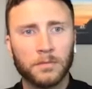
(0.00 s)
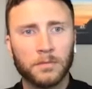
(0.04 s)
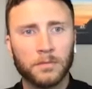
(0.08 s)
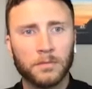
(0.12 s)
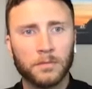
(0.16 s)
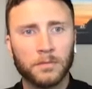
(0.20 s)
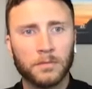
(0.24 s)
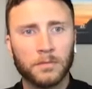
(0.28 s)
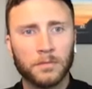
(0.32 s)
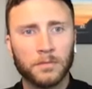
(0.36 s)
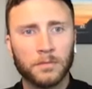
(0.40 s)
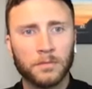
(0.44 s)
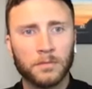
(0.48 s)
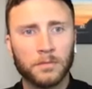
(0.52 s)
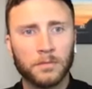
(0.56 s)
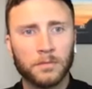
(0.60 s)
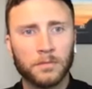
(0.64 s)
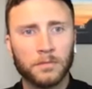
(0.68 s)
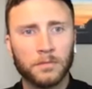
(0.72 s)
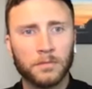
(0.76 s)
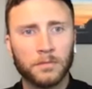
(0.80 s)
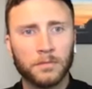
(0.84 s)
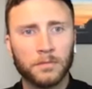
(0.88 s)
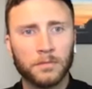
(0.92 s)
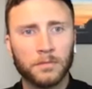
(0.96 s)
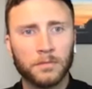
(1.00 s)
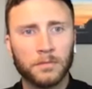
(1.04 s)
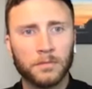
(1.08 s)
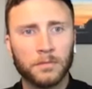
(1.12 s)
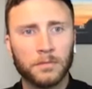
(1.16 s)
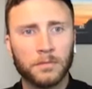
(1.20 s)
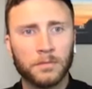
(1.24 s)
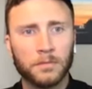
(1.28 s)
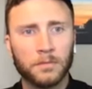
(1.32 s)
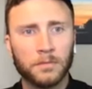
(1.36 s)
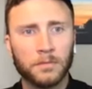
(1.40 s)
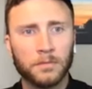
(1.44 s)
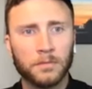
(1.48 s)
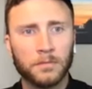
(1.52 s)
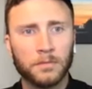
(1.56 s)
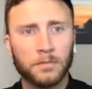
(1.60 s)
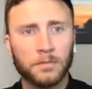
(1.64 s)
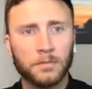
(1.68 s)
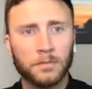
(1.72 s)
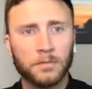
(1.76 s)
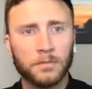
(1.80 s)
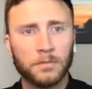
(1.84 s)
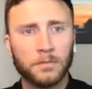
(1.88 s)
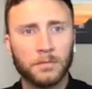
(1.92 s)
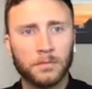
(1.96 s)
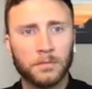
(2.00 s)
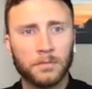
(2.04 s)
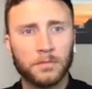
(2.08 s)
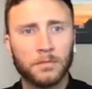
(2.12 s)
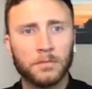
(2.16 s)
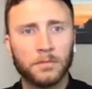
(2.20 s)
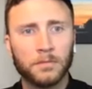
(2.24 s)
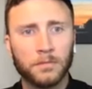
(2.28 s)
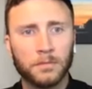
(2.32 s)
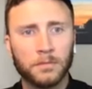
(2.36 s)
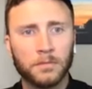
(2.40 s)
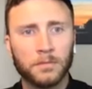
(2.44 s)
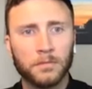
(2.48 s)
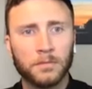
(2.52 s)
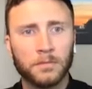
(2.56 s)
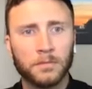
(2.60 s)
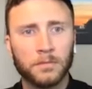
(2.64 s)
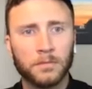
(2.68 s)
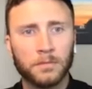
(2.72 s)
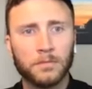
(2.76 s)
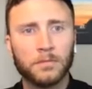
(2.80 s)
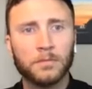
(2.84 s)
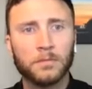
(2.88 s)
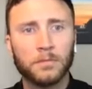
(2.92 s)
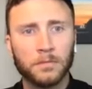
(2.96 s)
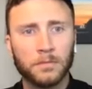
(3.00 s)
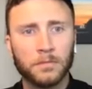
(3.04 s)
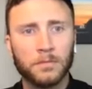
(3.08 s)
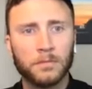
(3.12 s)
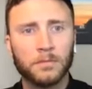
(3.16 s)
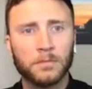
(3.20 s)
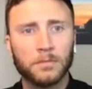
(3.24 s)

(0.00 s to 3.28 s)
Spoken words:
This person isn't speaking.